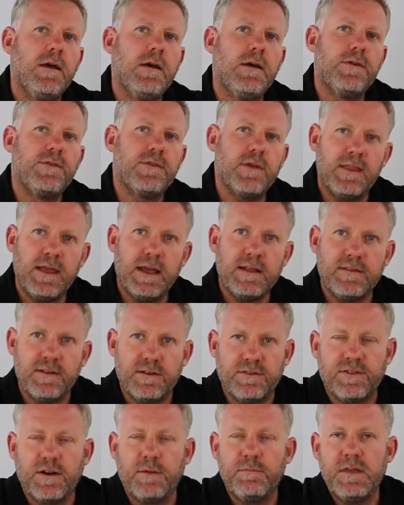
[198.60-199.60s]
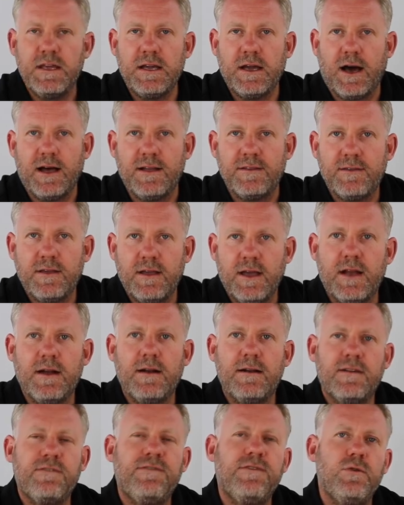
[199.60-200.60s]
So that's it from me, guys, and
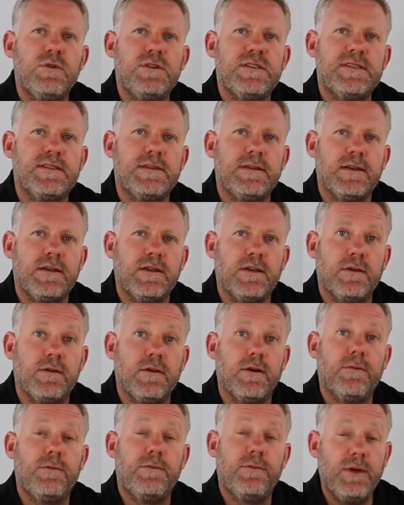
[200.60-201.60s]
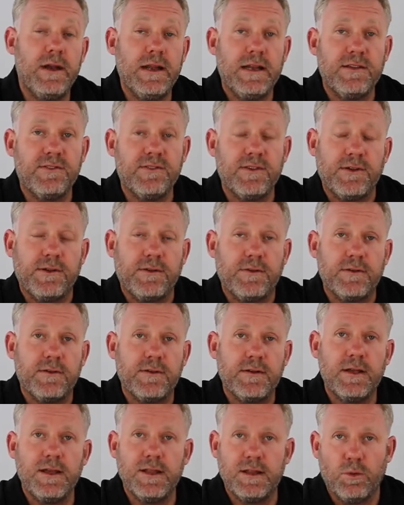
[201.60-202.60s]
I look forward to seeing you really soon
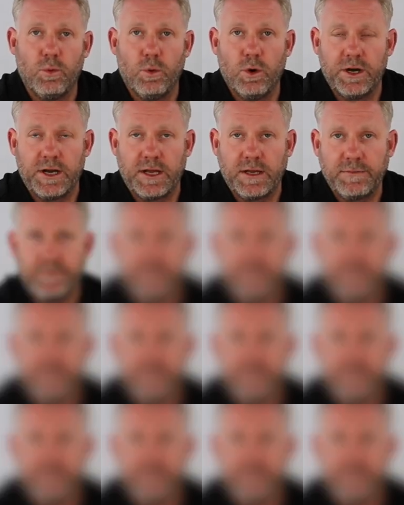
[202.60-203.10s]
in the water.